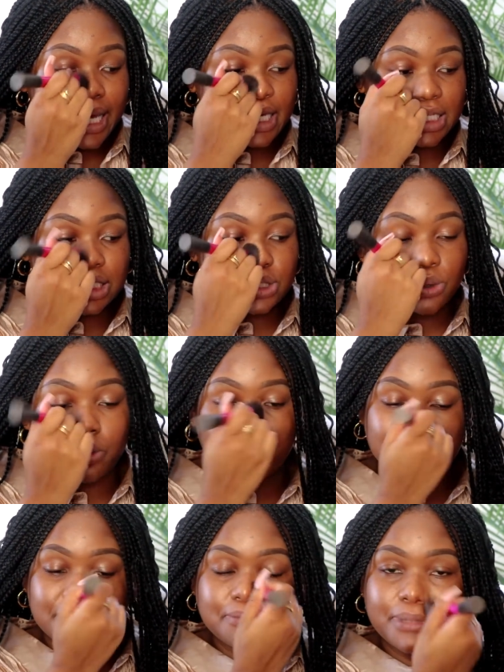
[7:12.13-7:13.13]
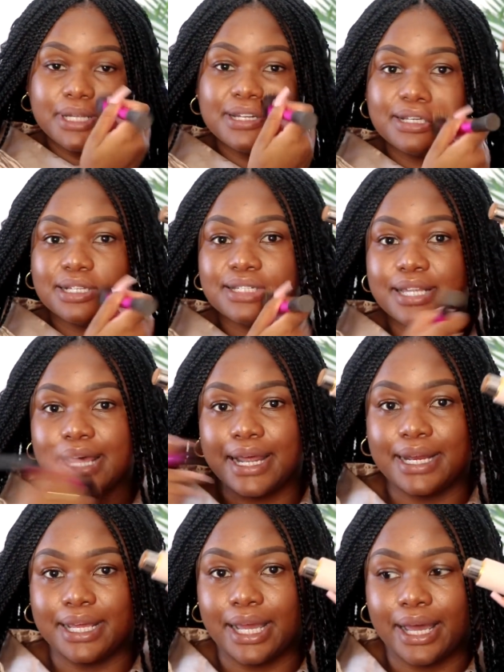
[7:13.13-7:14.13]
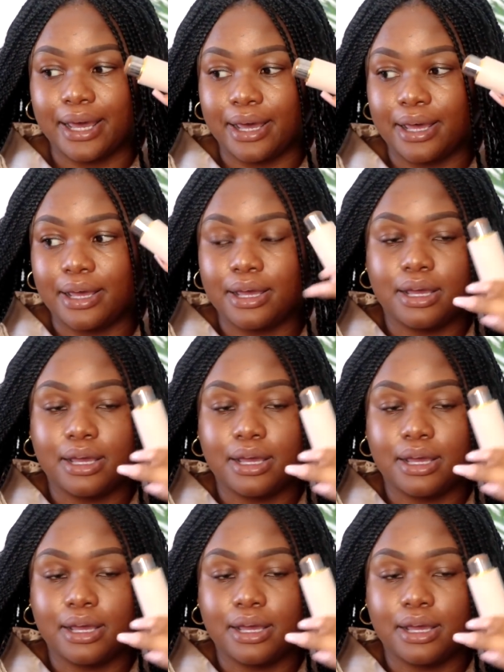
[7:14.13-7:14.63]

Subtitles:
is Westman Atelier